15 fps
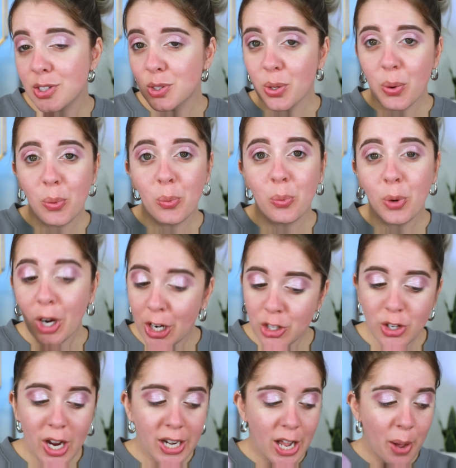So we're going
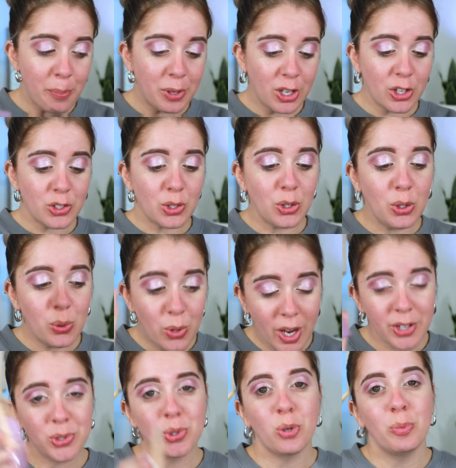to try it out because you
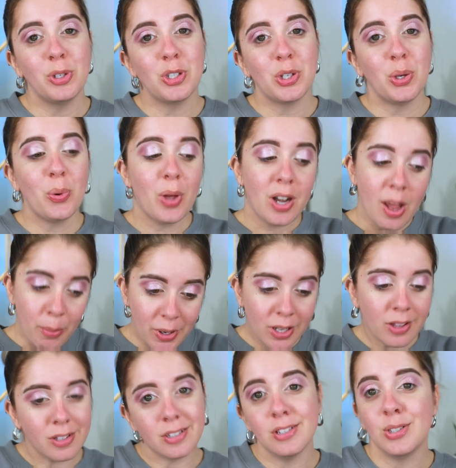guys told me to, and I'm going to
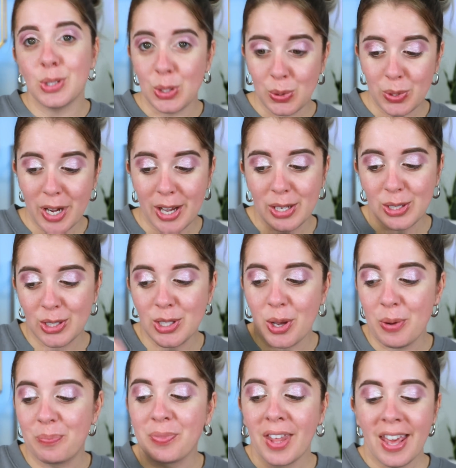listen to you guys.
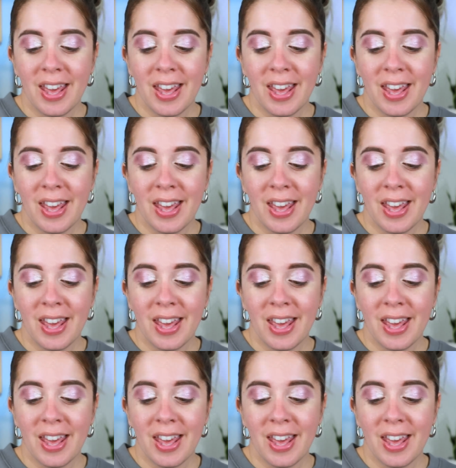So